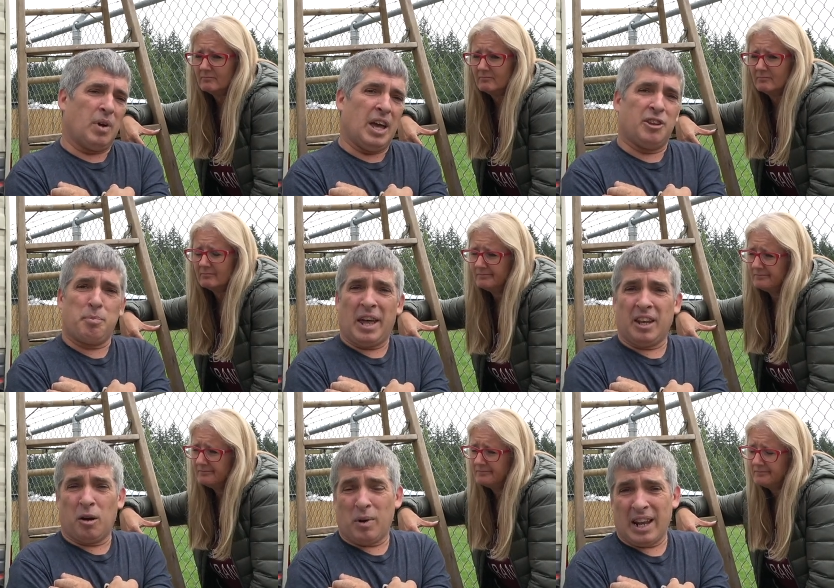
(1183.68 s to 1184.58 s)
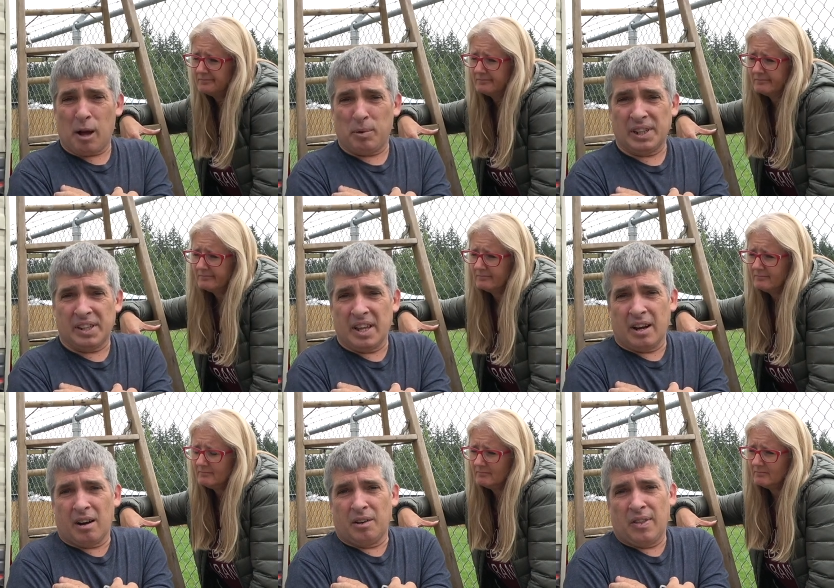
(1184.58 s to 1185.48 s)
Speaker 1: and depending on what happens
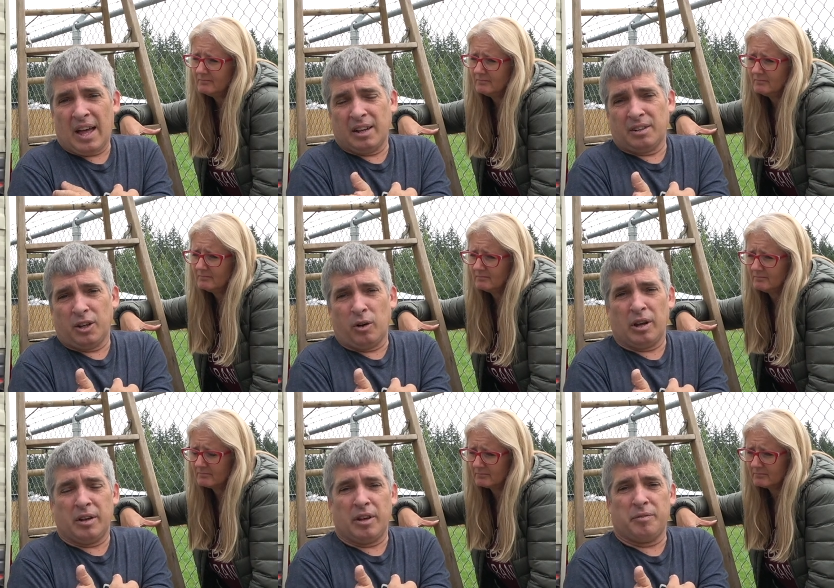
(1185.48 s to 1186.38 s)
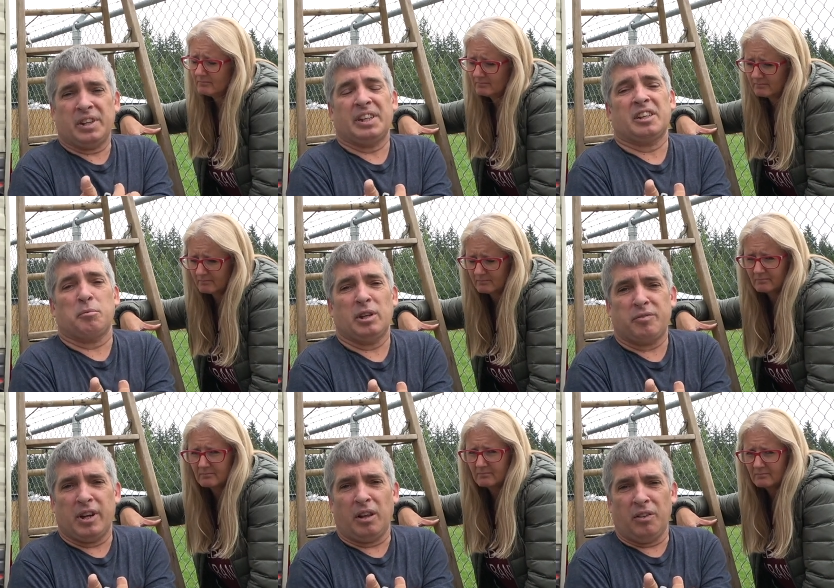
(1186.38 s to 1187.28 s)
there, that you know, if, a system has
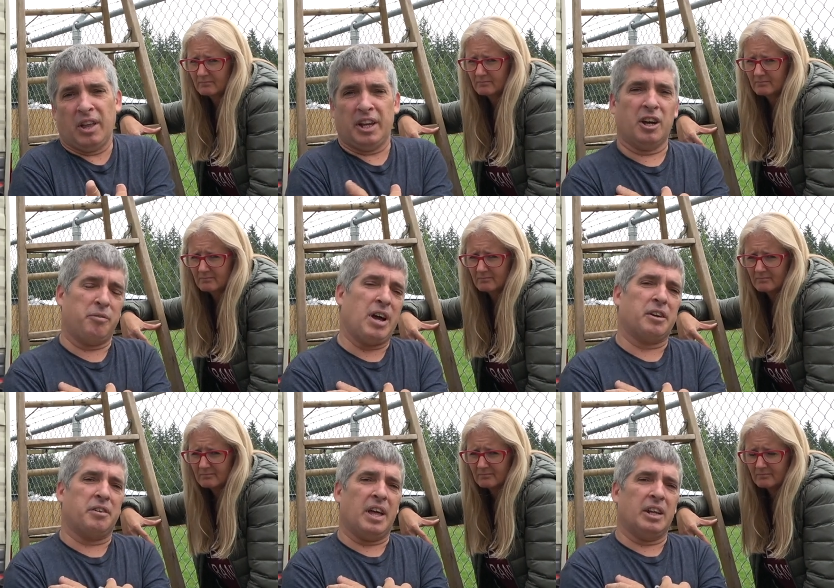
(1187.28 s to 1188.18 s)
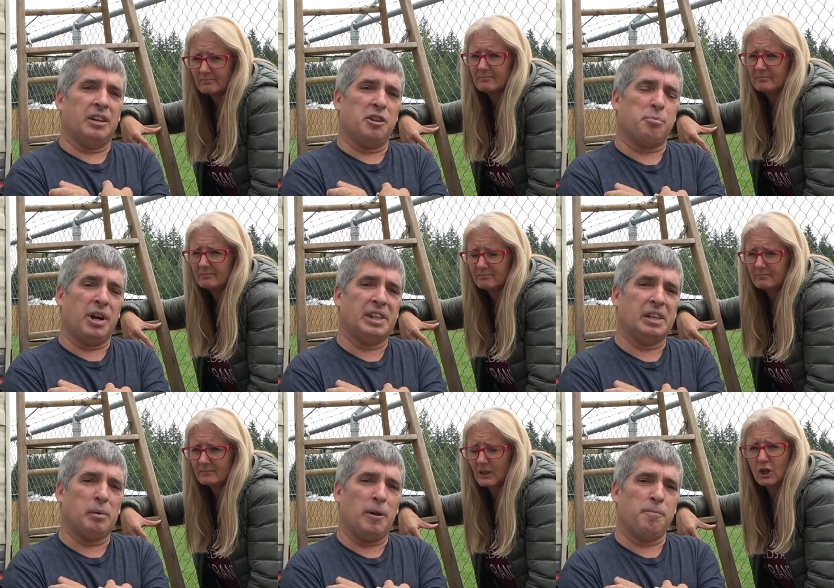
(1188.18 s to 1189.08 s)
failed, then you got to factor that into the price
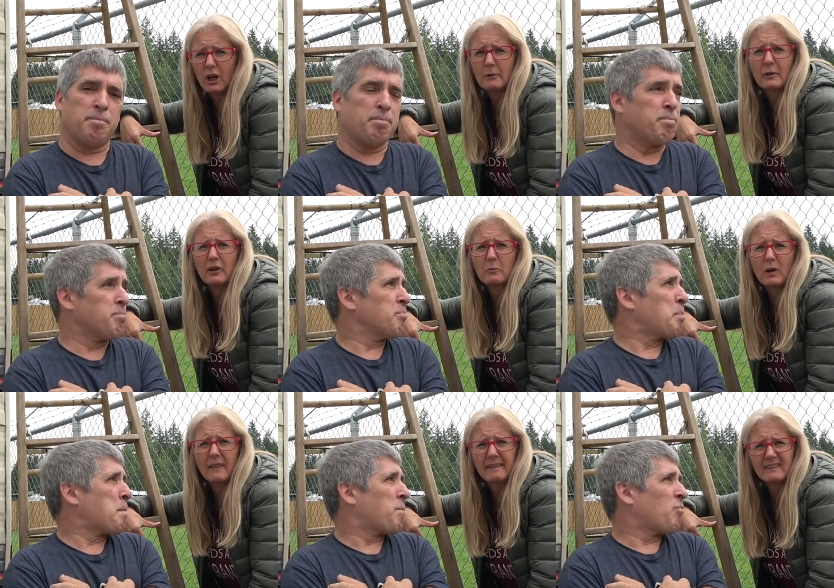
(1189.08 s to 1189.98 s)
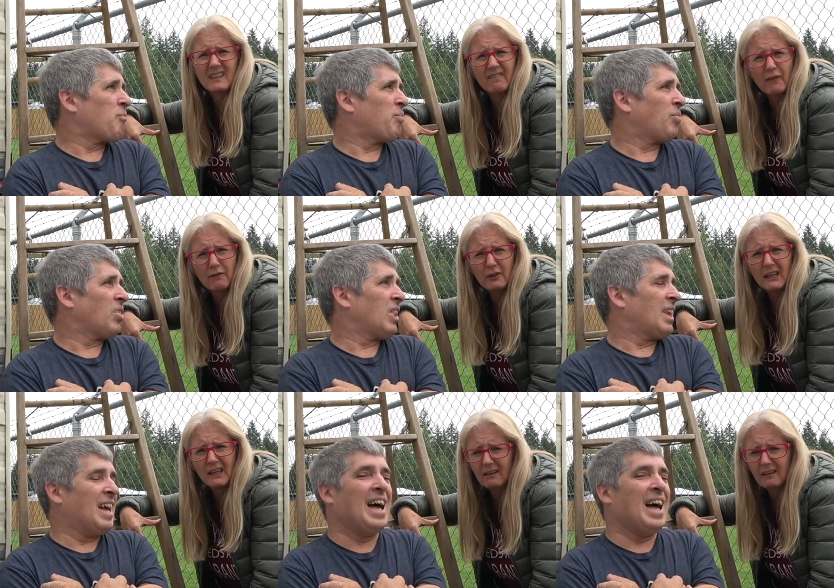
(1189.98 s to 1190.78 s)
as well.
Speaker 2: God, we're going to want this thing for free.